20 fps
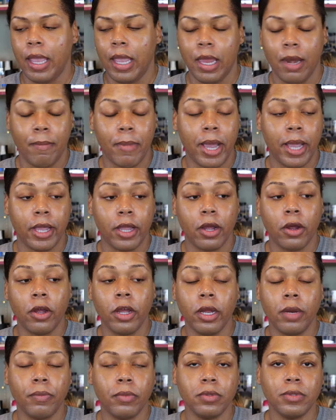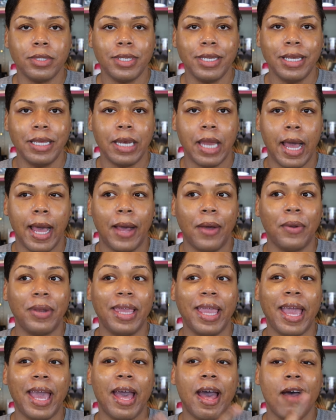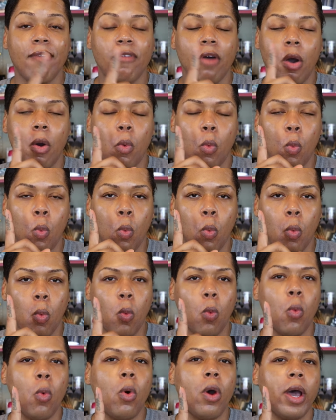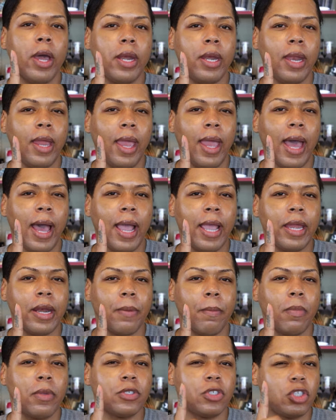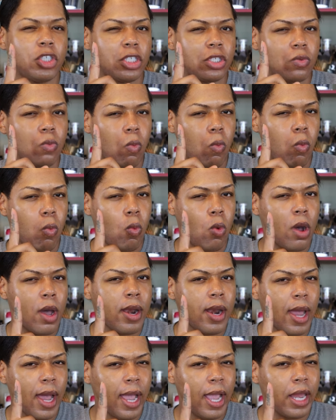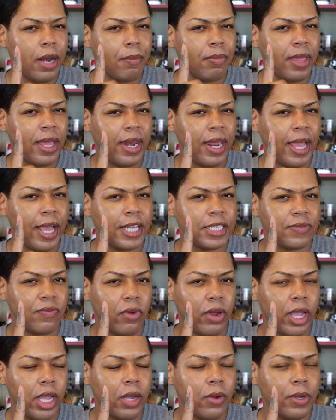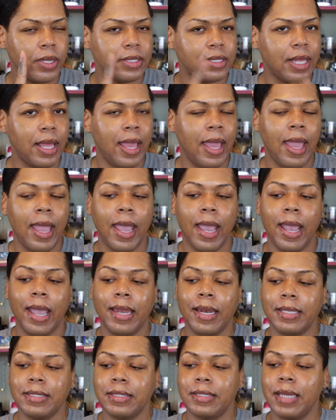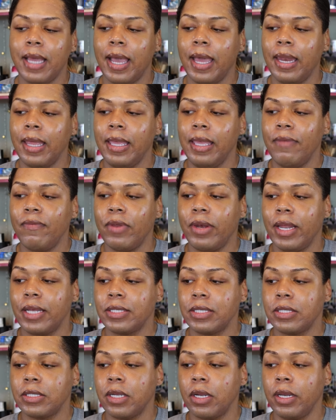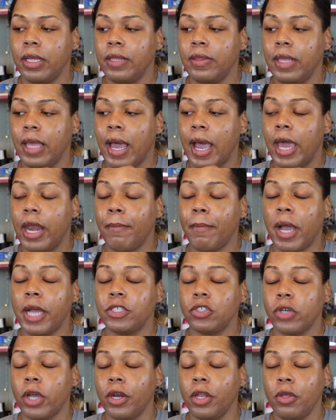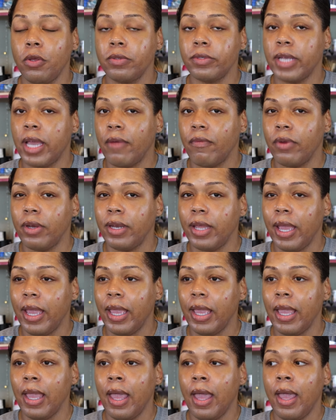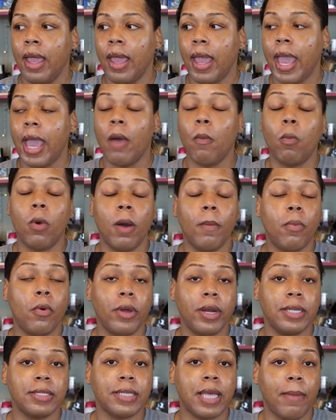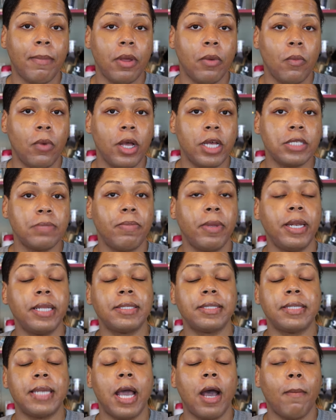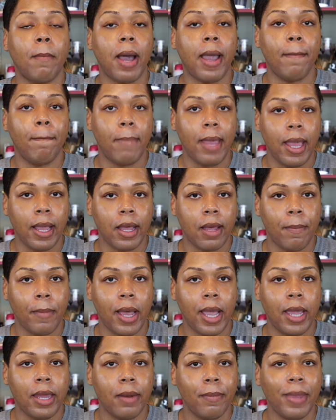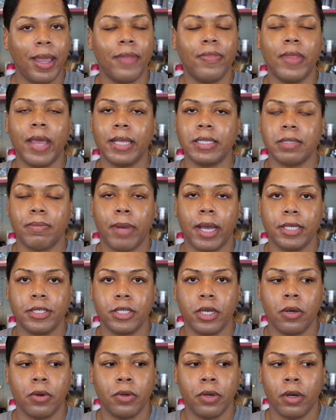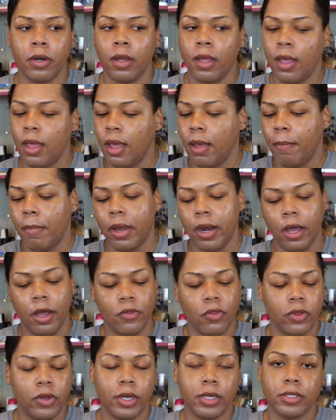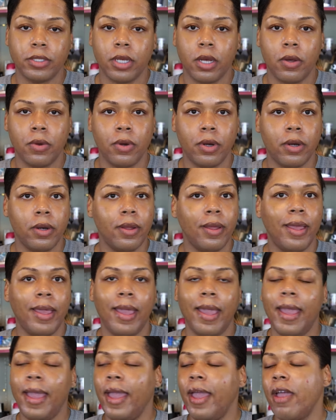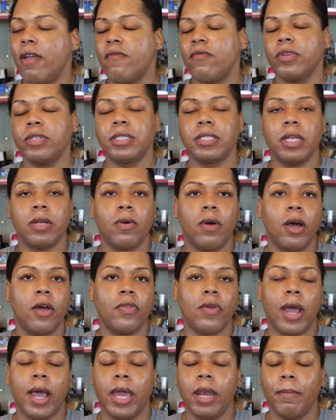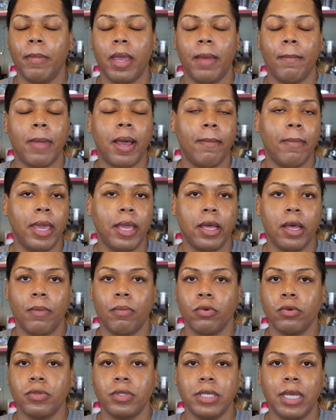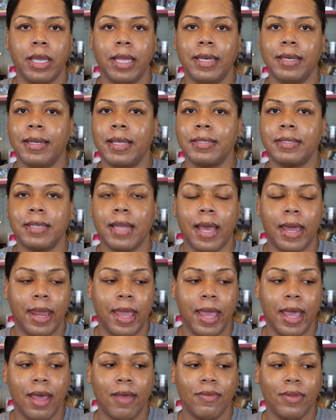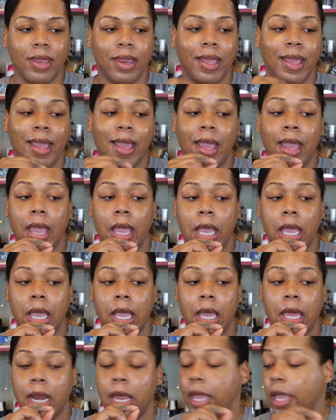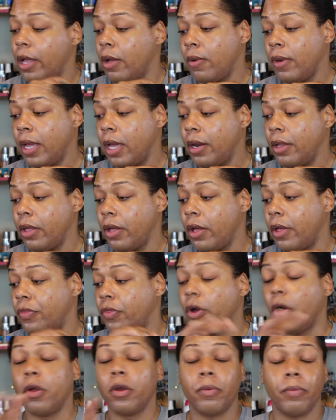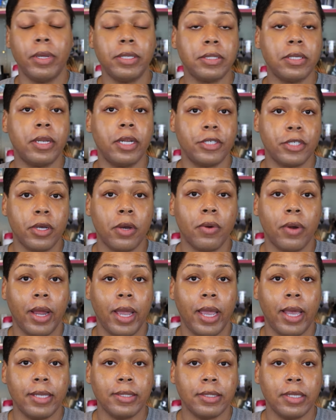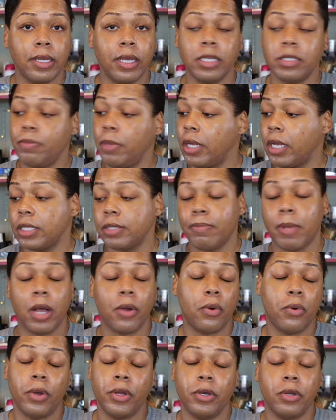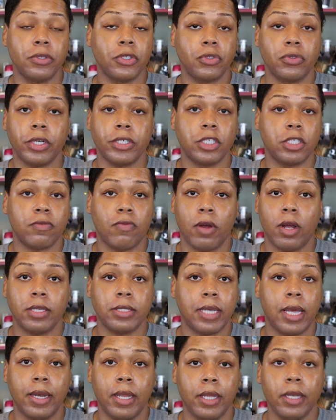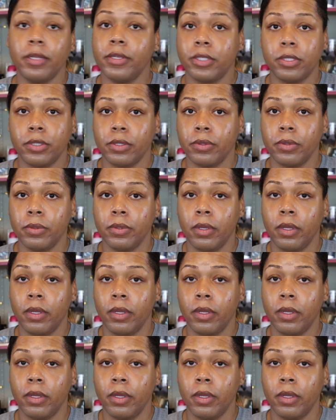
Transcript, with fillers: In my current routine, I only have one item, just one item that has fragrance and it's not even necessarily the item I try to use every day. At one point in time it was, but it's now my backup item and that's my toner. But other than toner, every single other item in my makeup routine does not have it. And I ain't gonna lie to y'all, the only reason the toner has it is because my coin don't stretch as far as I need it to.